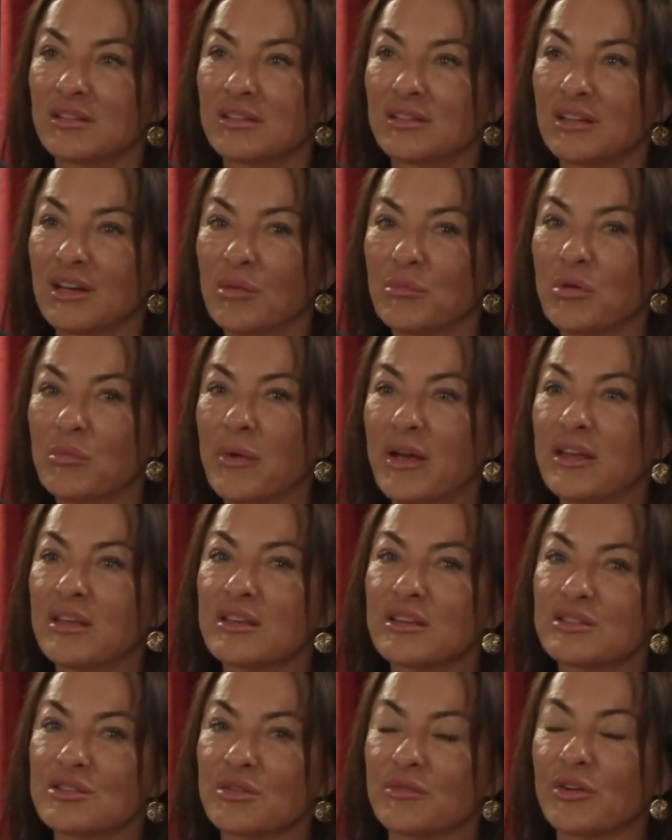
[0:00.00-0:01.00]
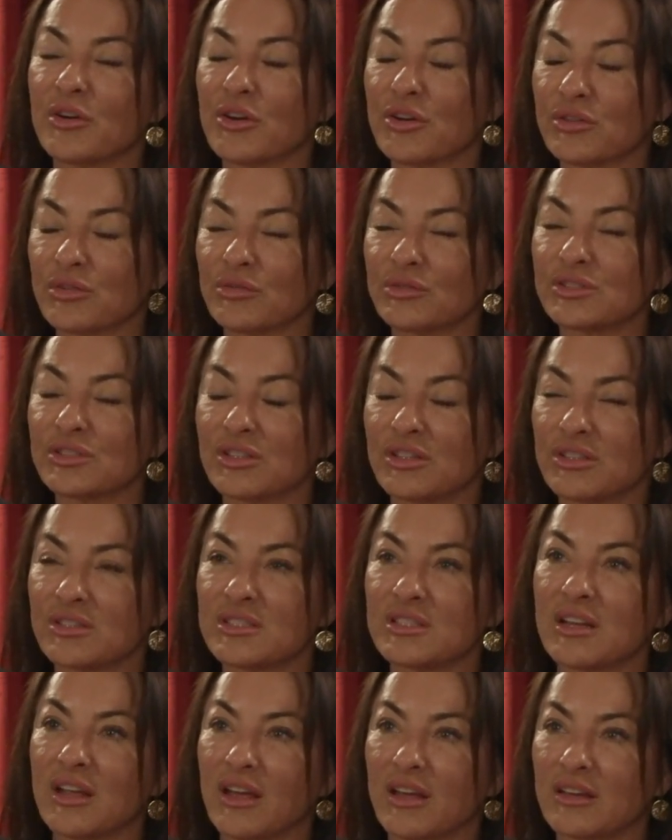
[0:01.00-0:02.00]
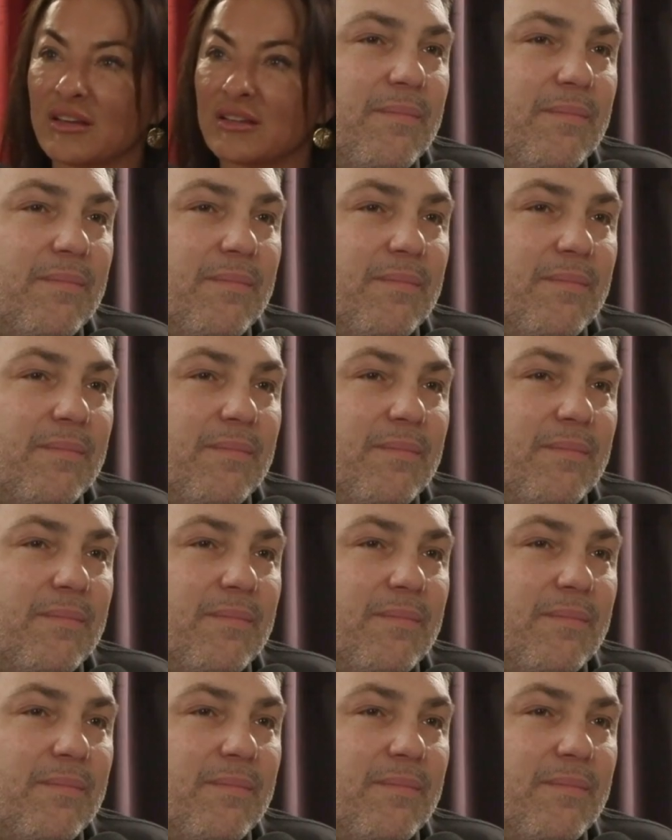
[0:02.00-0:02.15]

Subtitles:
But my kids are very close to her today.